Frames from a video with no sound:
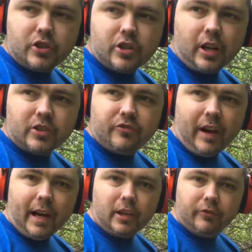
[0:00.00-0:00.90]
shots
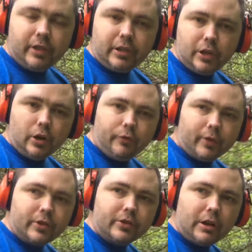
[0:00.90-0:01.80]
fired video for
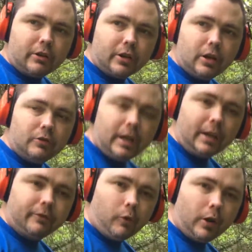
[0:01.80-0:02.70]
the Jericho
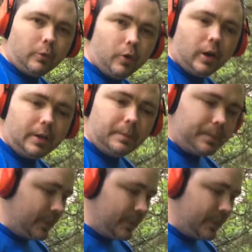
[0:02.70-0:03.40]
941.